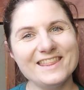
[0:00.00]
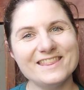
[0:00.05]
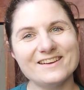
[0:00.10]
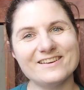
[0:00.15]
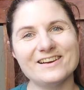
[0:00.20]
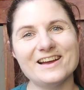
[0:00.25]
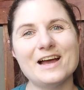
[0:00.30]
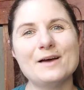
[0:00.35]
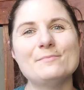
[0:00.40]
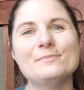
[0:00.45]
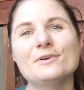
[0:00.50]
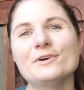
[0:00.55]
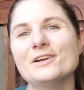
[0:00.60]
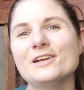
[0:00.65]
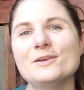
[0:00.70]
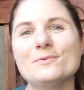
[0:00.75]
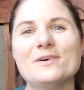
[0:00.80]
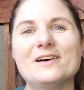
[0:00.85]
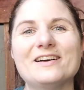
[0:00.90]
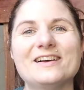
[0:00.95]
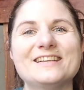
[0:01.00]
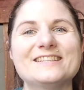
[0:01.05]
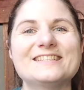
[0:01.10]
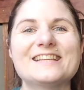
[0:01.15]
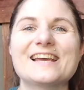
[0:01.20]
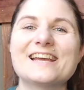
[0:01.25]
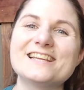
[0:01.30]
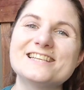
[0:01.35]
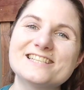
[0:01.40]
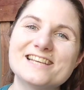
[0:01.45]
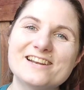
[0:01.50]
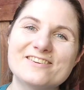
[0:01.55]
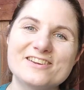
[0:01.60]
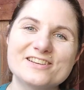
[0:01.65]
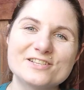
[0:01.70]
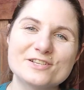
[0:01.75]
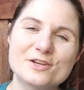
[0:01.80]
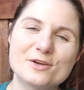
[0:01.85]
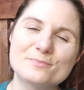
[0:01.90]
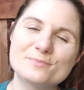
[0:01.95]
Hi there, I'm Laura Noelle, a second
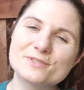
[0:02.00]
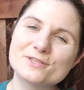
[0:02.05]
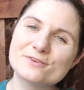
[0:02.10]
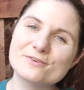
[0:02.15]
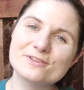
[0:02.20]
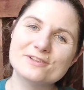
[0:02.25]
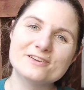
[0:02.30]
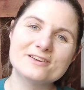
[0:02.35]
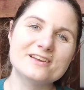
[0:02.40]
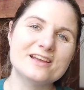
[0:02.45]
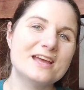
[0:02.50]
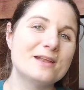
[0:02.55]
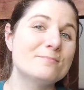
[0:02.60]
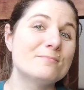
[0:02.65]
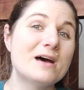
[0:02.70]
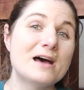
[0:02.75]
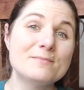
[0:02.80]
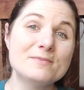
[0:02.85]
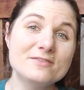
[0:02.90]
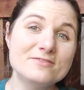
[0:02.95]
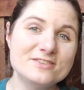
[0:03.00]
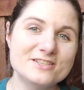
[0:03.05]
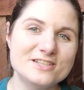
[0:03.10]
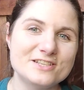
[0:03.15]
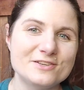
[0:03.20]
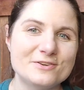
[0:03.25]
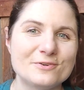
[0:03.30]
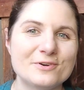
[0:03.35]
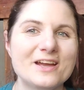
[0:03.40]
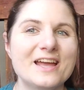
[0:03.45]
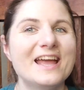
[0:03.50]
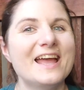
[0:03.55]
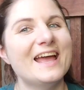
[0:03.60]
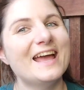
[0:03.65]
generation homeschooler and mom of two,